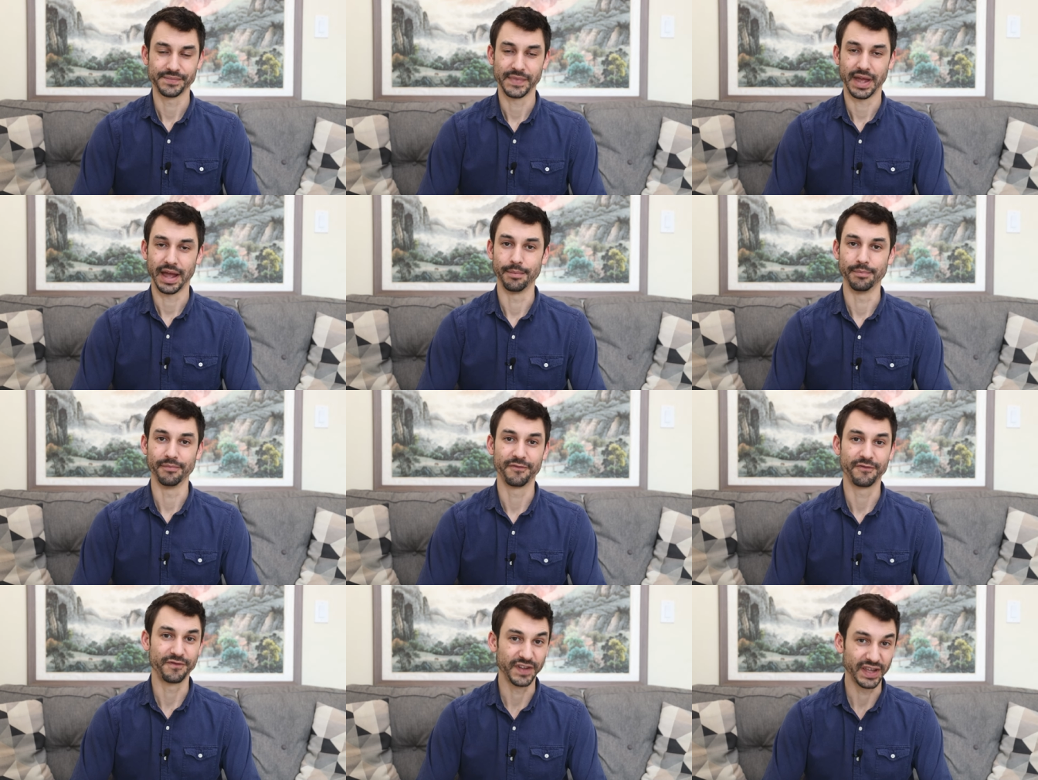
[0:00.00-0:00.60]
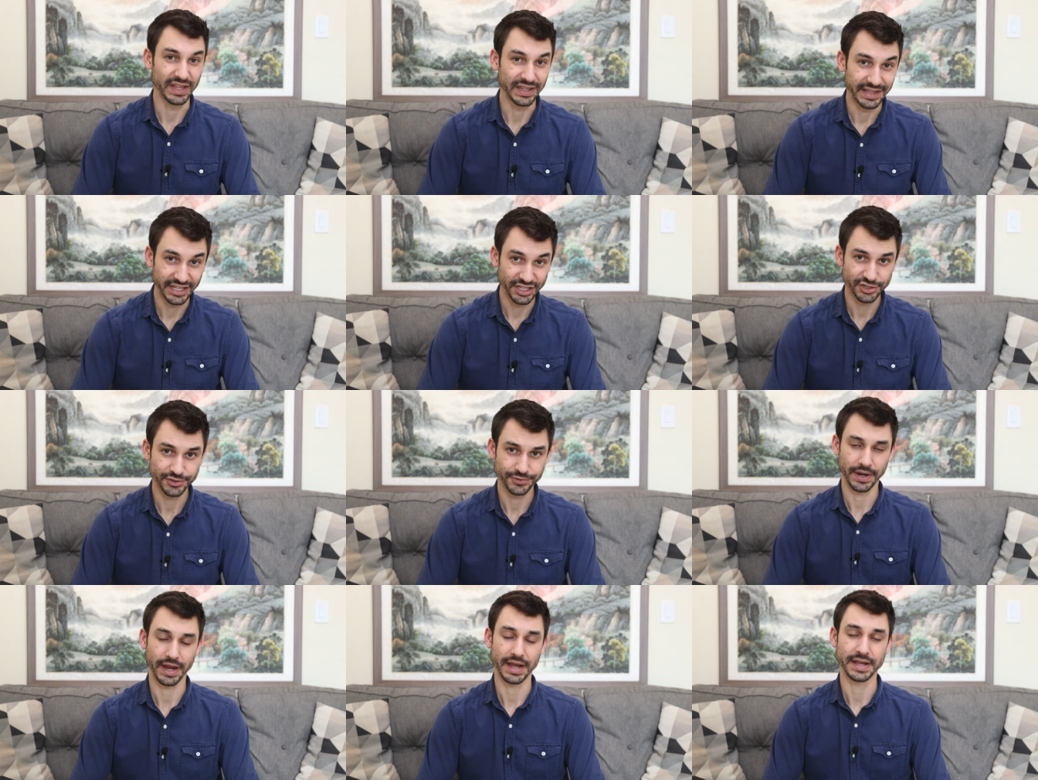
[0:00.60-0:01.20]
I'm feeling
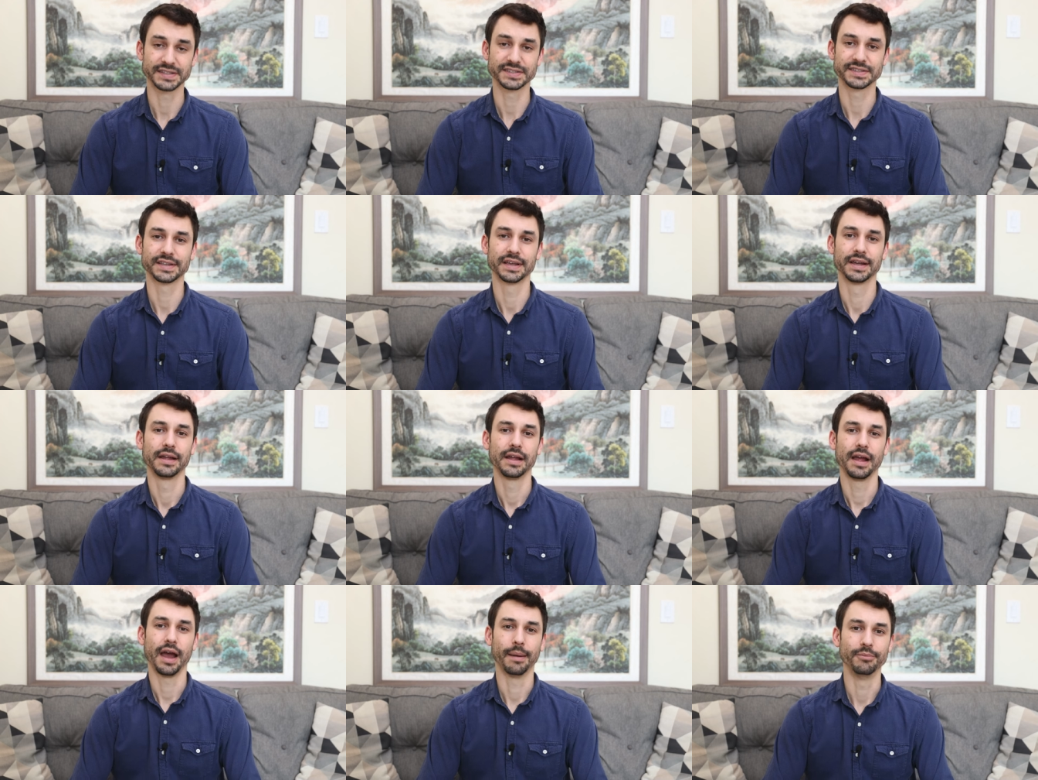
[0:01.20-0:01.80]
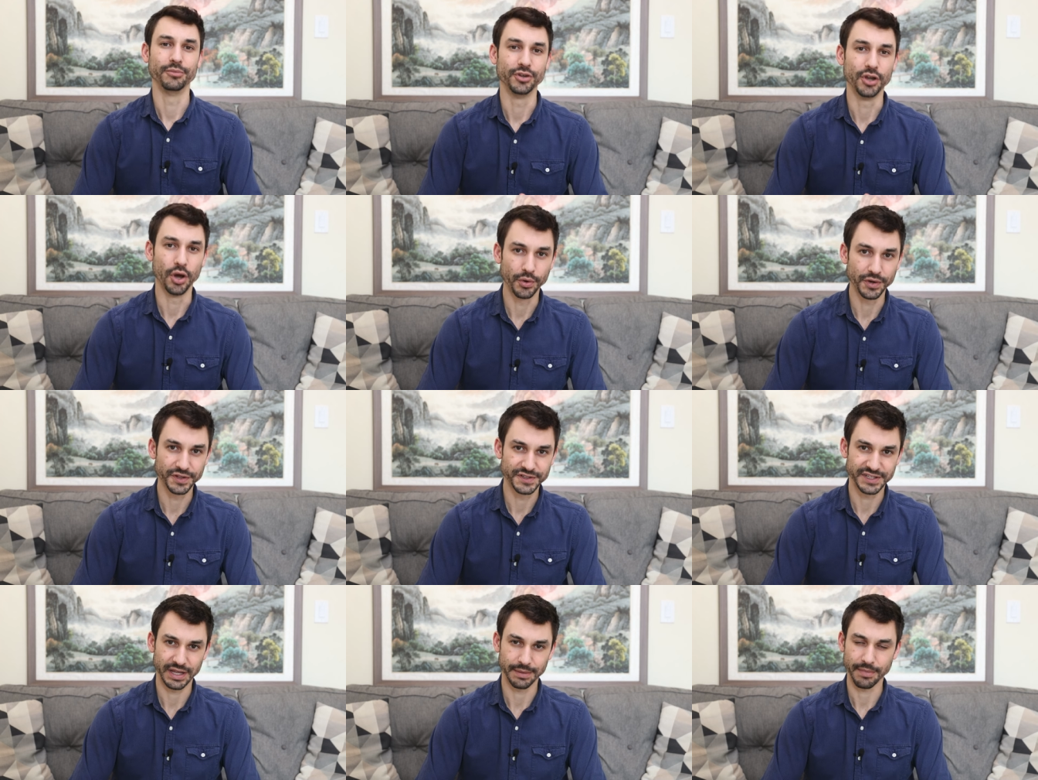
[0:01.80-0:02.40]
stress, I'm
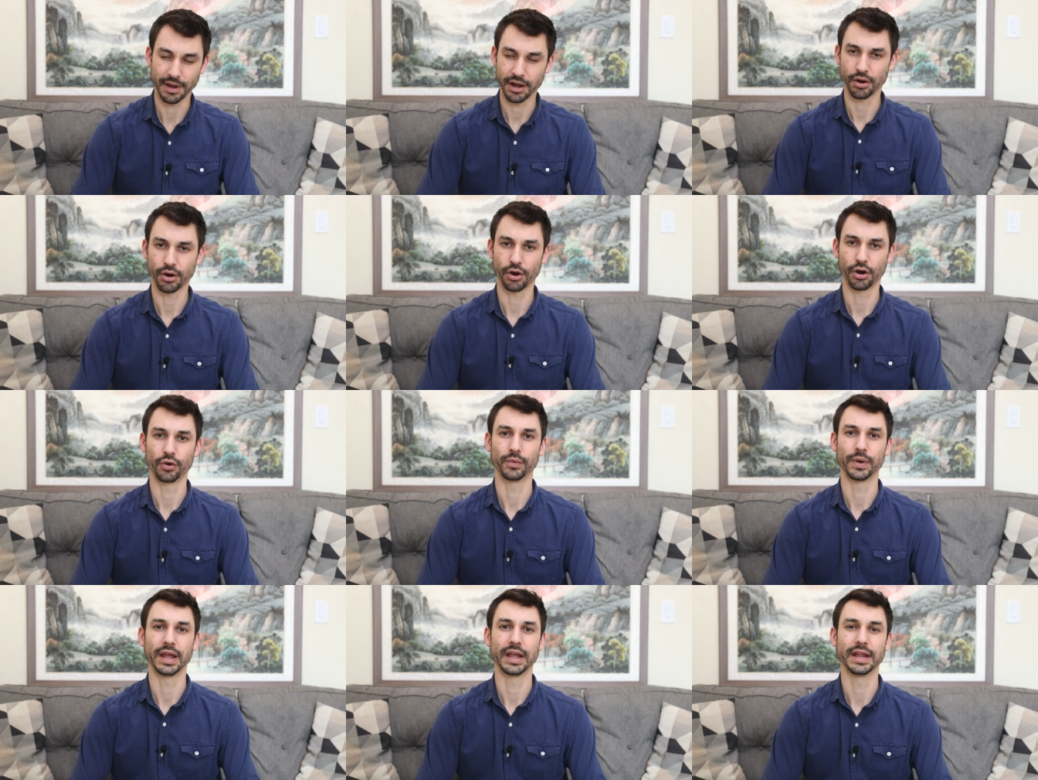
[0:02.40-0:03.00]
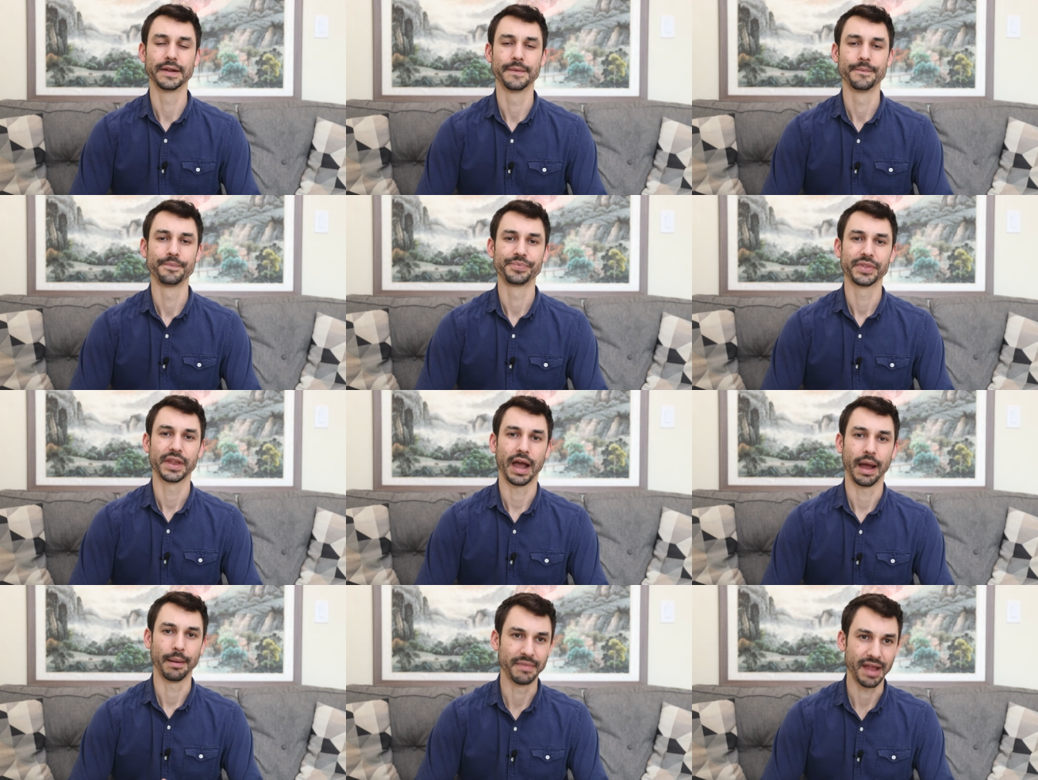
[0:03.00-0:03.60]
noticing my heart rate,
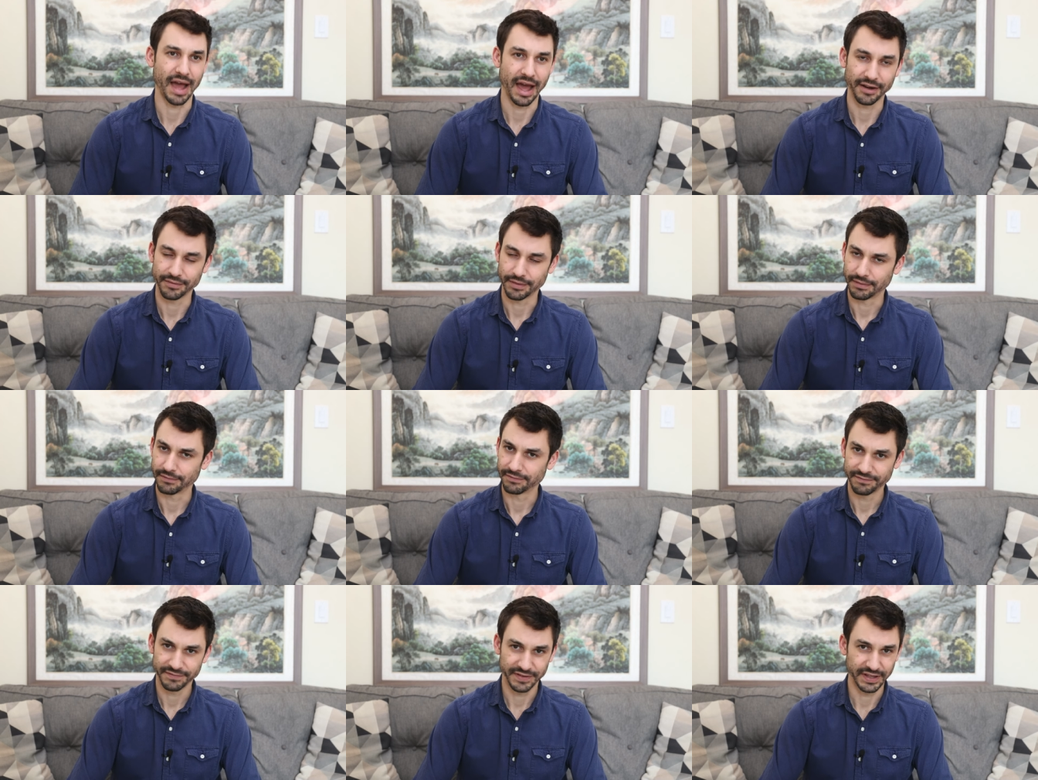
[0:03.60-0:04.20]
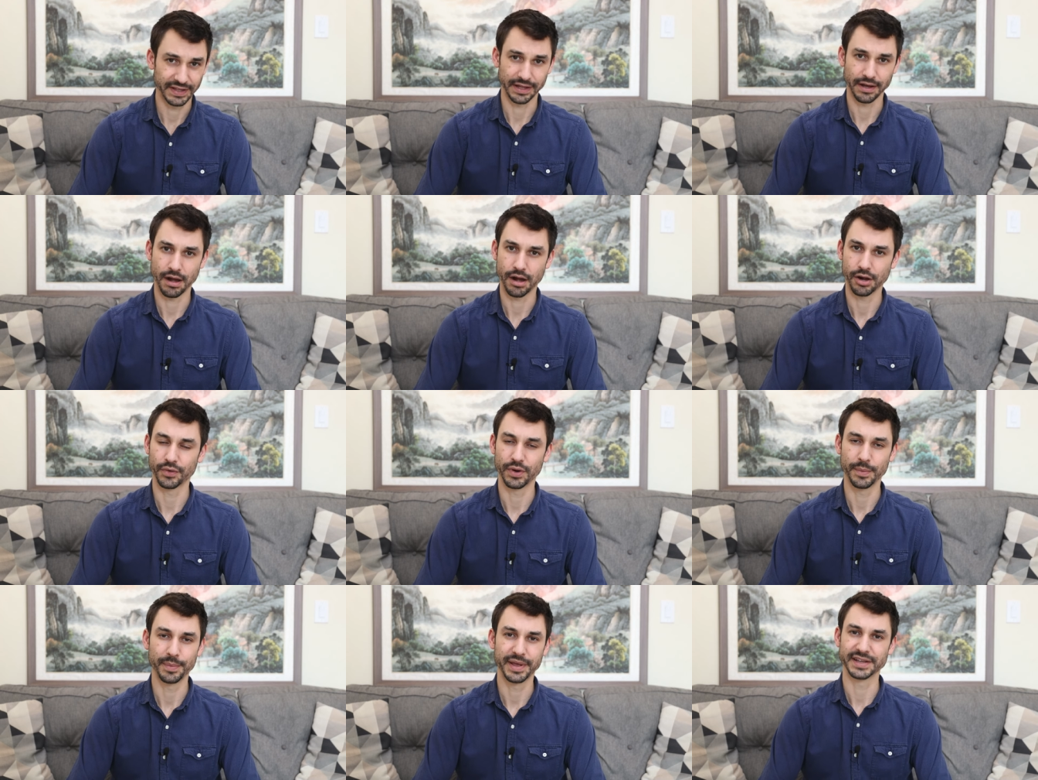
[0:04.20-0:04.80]
I'm not feeling
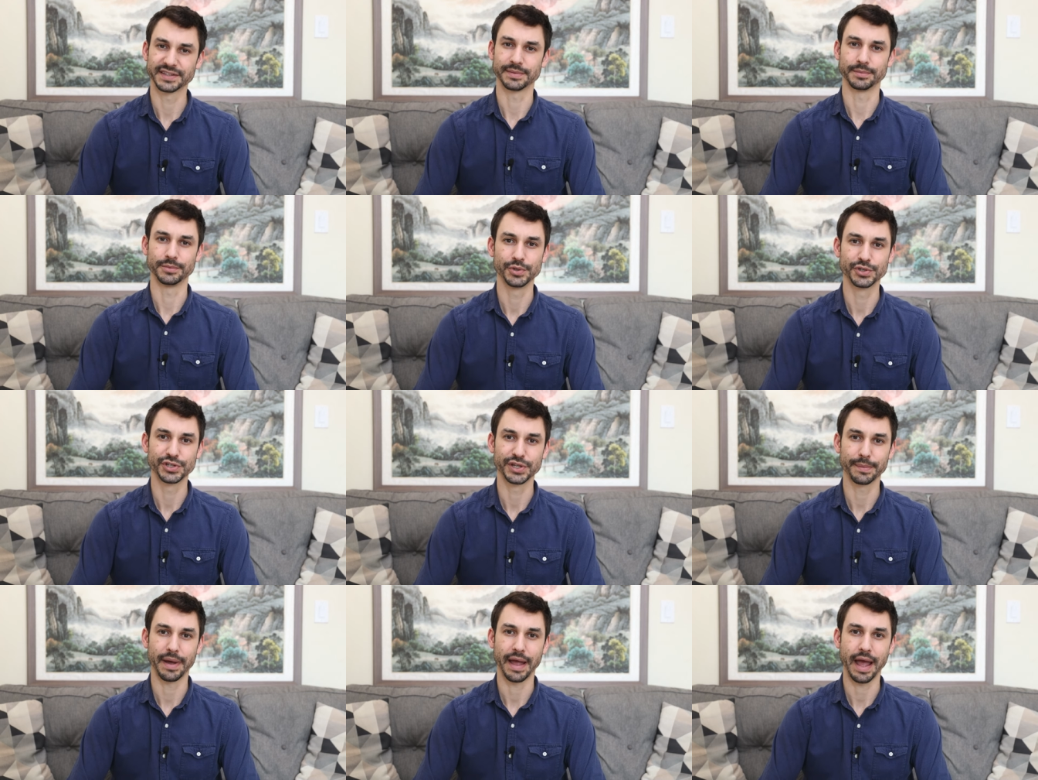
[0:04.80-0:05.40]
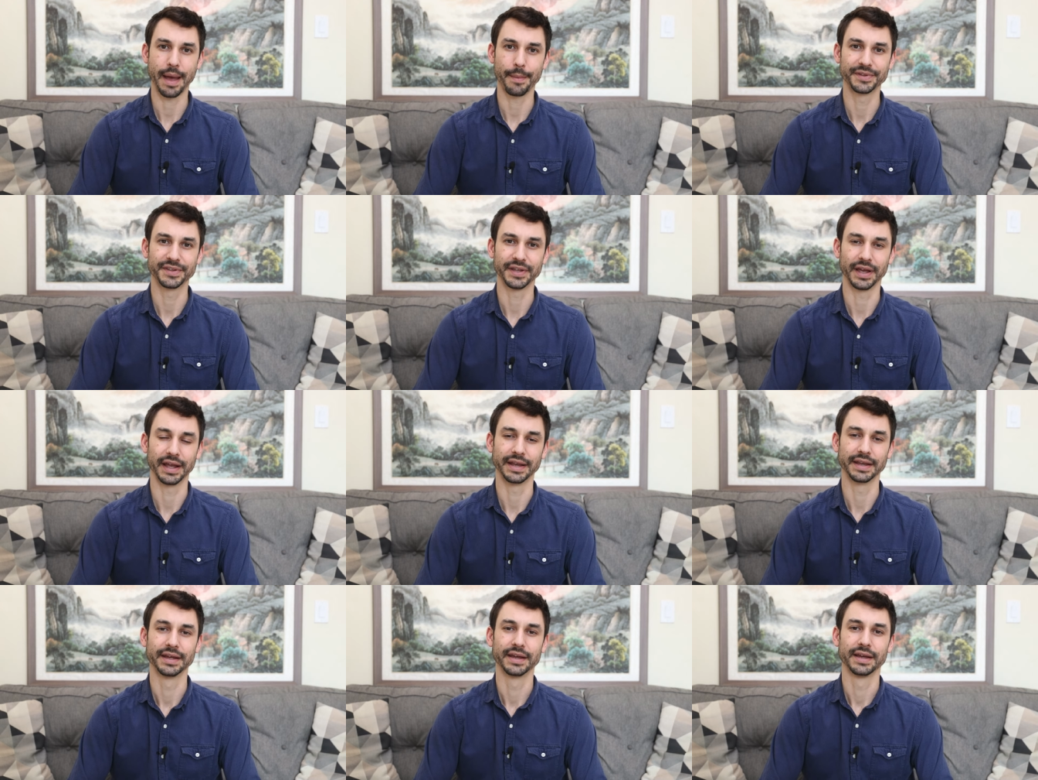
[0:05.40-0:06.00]
hungry because I'm losing my
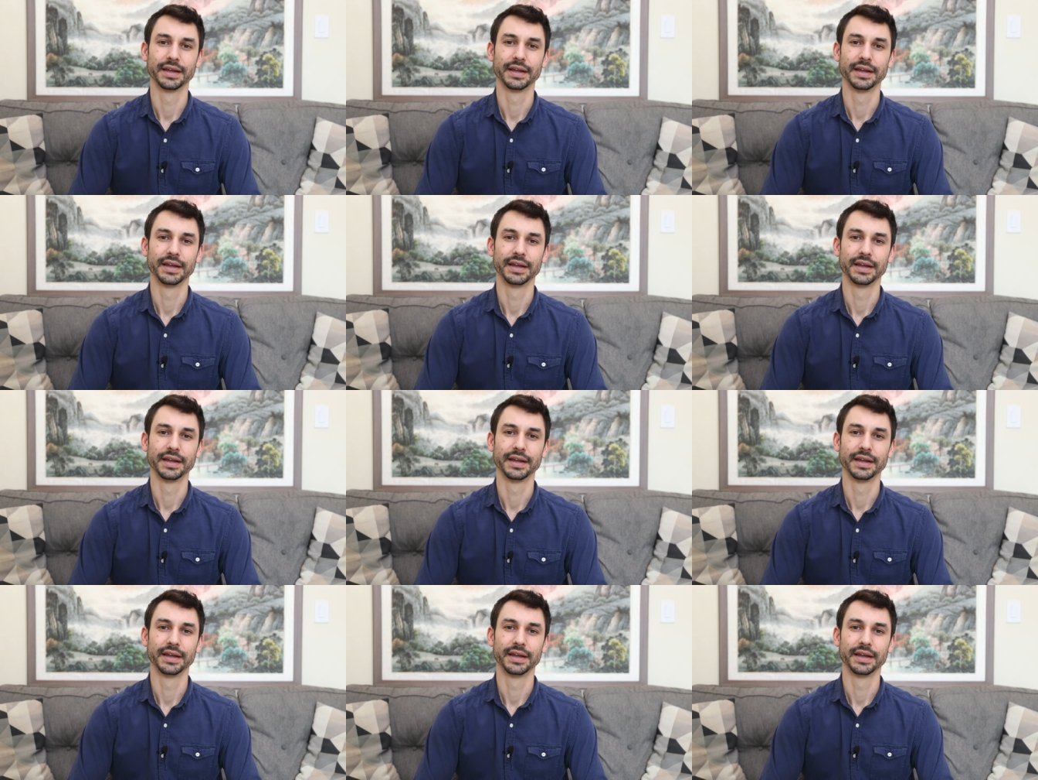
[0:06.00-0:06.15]
appetite,